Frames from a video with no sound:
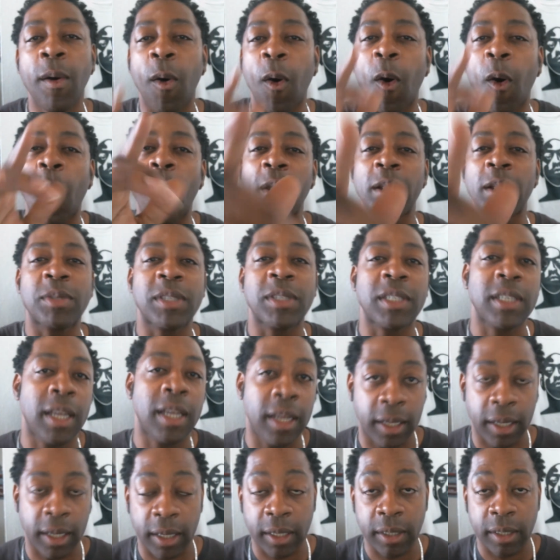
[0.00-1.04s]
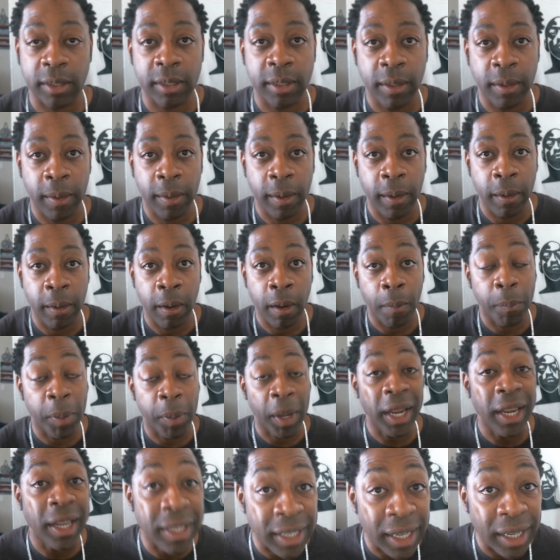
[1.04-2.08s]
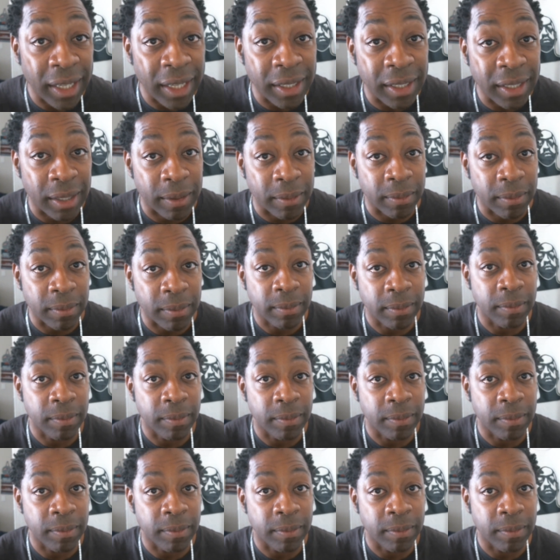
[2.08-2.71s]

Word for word: All I'm saying is pay attention.